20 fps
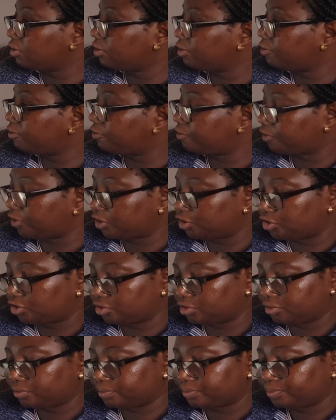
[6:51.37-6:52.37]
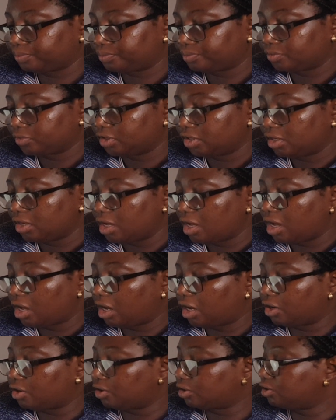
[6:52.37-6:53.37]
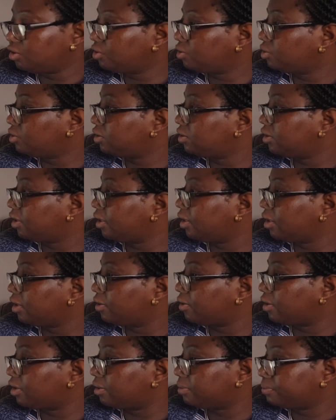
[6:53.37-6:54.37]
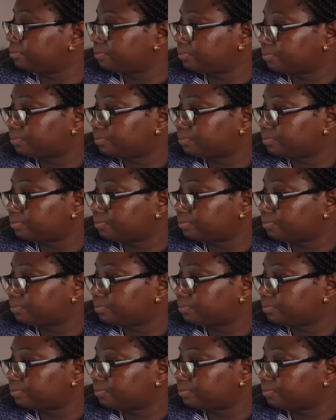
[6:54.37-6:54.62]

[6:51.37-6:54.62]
infection. According to the diagram,